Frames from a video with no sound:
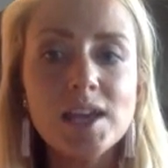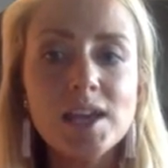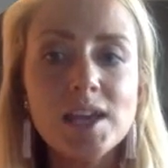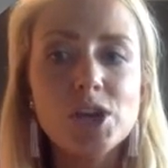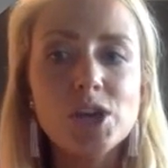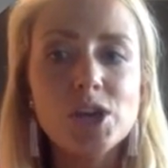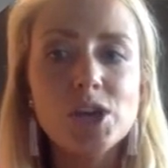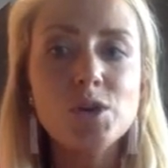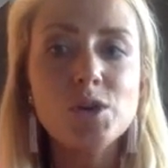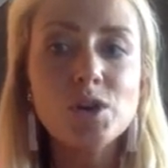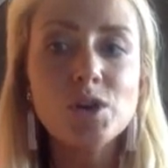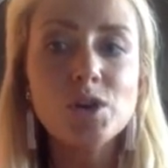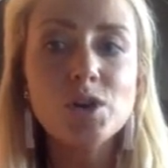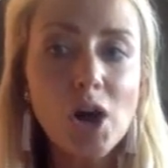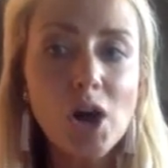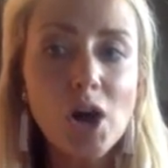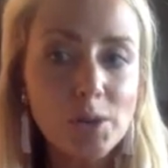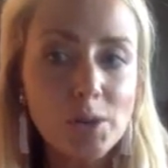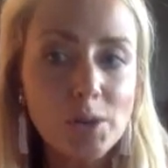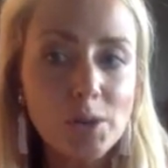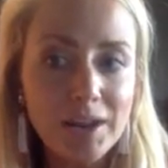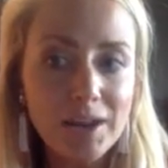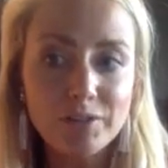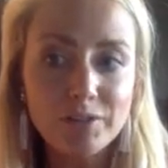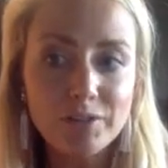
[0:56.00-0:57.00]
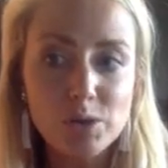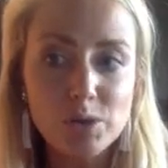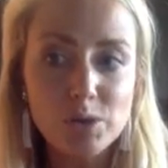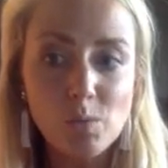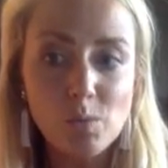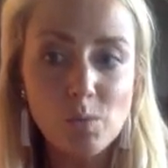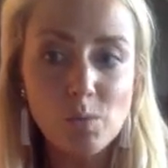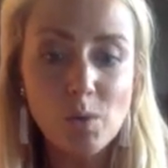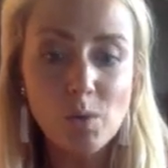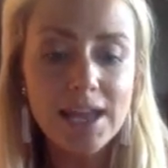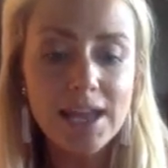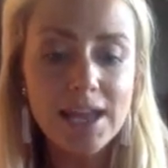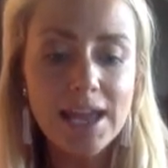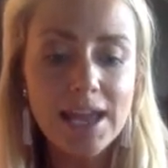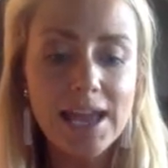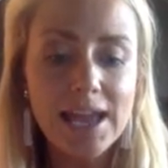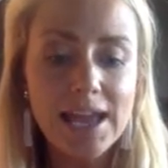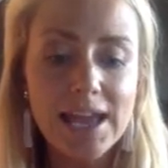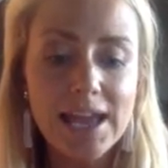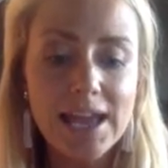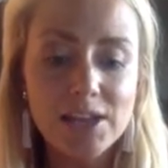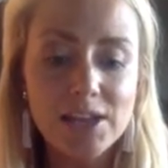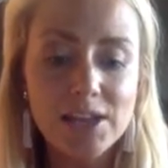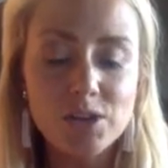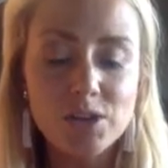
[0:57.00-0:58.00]
you can call it whatever you want, and
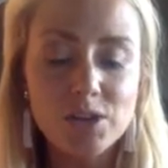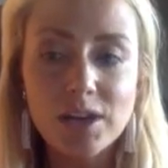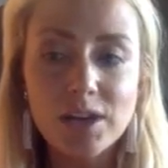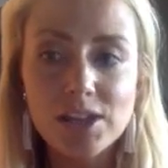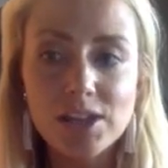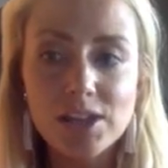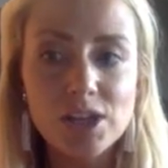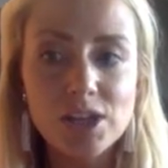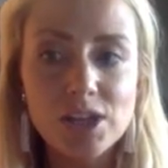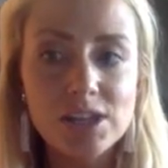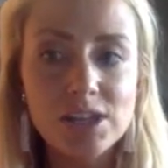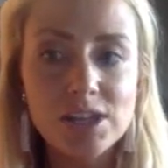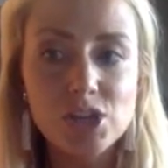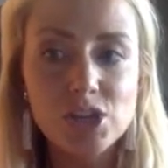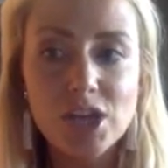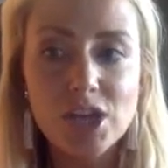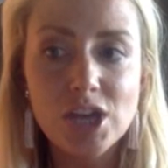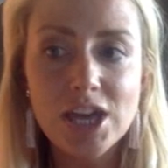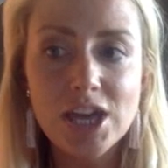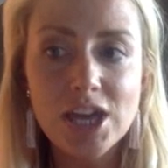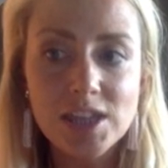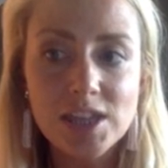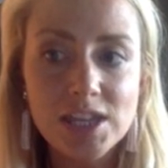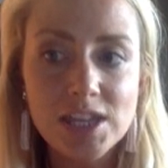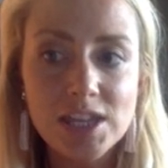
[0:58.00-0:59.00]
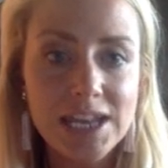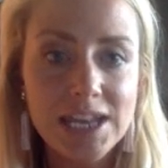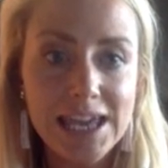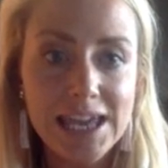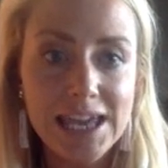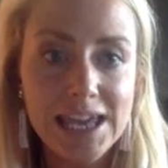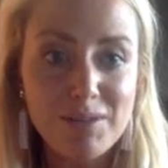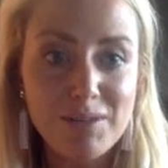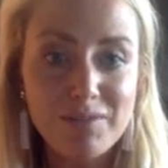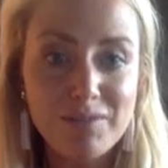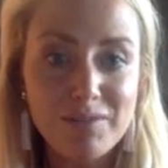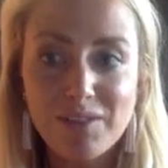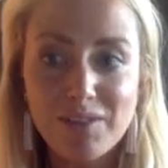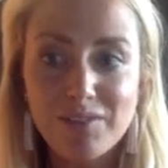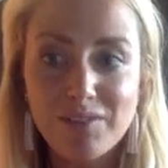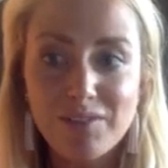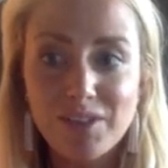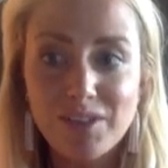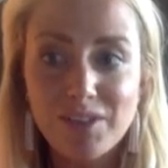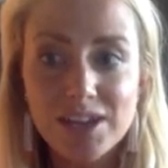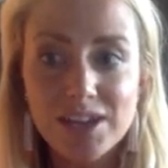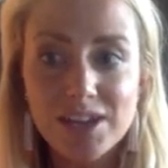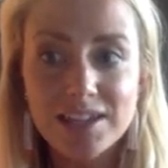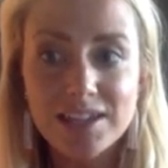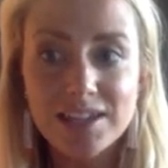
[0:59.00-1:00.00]
you can change the name of it very
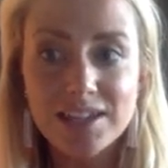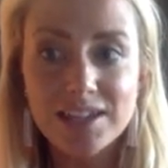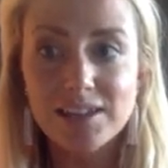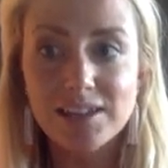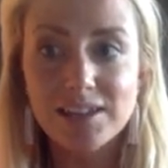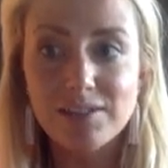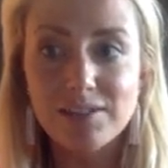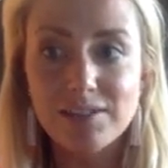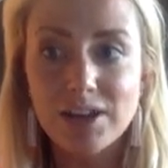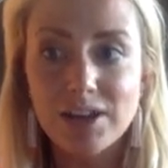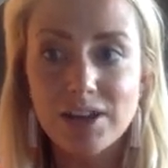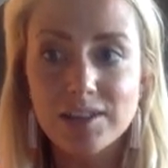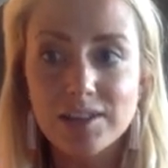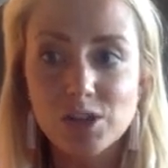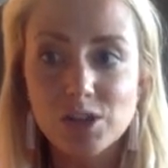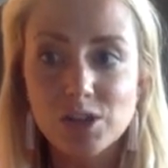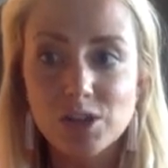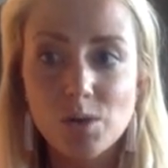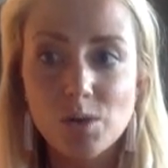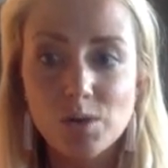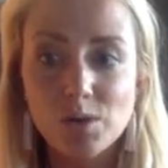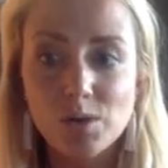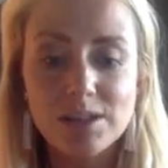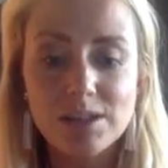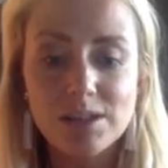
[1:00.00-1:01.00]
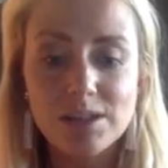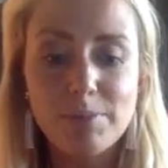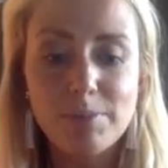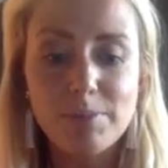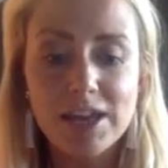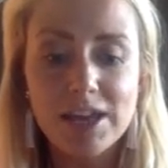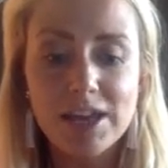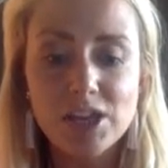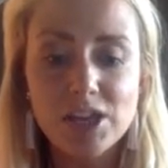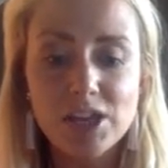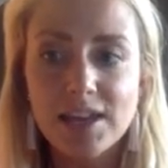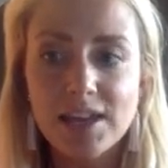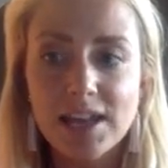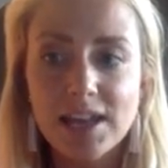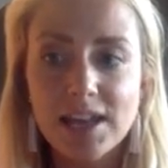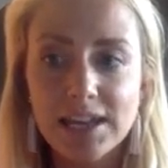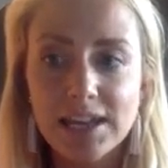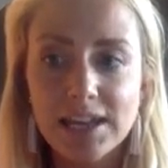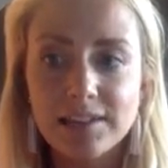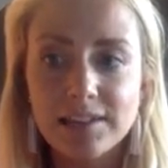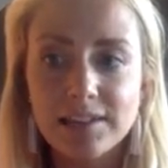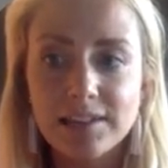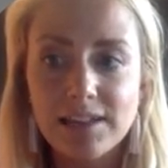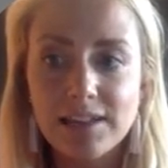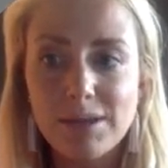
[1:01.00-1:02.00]
easily, right? So you go into the page settings
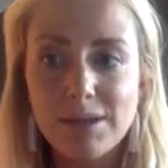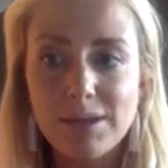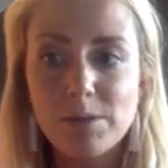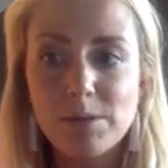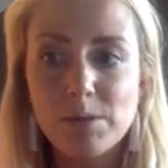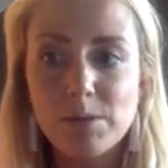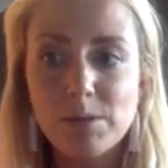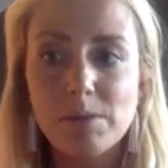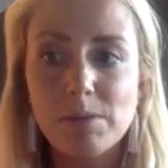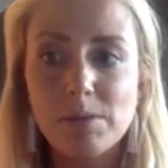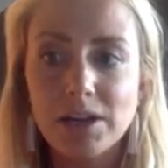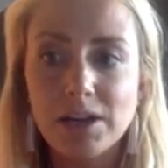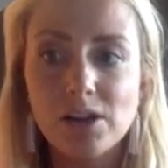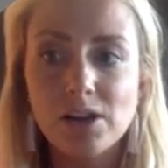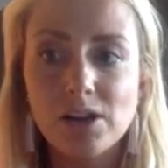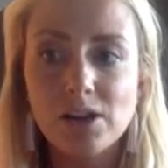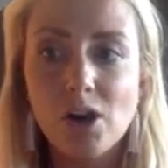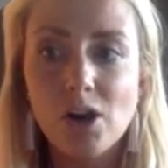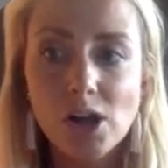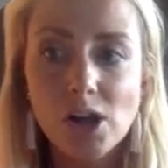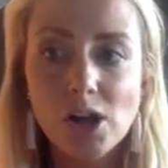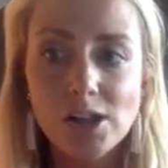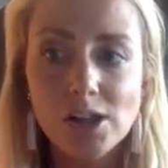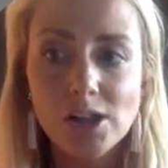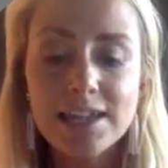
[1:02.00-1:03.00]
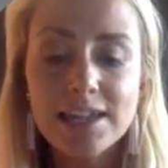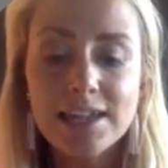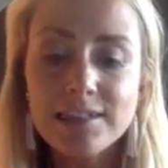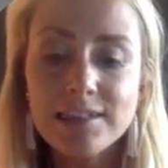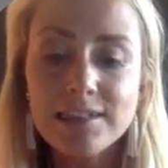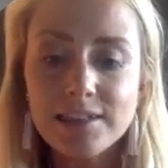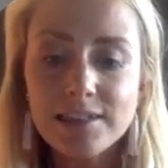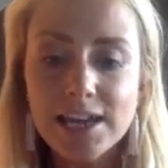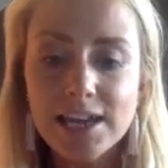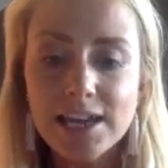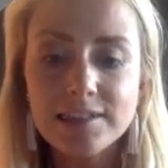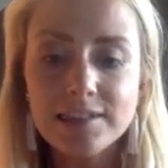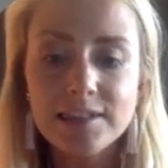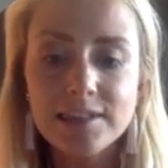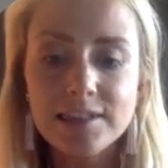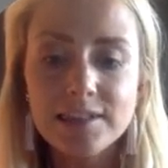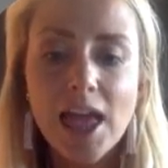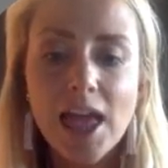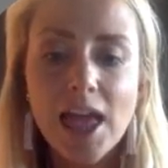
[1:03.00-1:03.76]
and maybe we want to call it Insights,